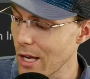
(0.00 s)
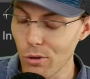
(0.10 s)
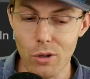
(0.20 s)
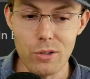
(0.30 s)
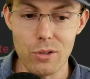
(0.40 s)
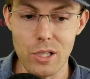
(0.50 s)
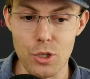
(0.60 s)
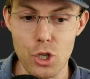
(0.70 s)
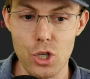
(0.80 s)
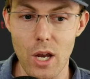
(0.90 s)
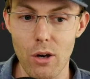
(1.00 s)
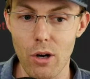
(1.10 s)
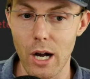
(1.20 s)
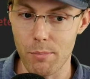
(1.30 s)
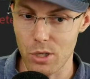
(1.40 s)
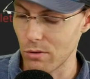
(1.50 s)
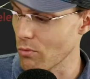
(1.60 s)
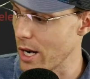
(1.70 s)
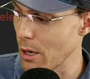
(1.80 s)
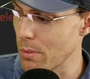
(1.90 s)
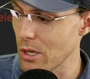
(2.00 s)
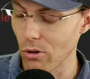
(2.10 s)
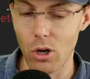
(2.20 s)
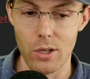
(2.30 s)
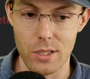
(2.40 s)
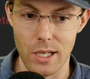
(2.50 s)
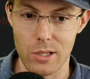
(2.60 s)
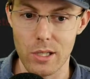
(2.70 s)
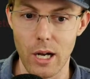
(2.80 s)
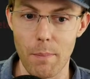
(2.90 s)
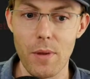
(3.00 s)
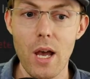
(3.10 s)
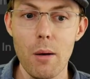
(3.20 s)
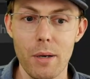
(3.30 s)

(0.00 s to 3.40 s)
and you'll also see a share option right up here on desktop.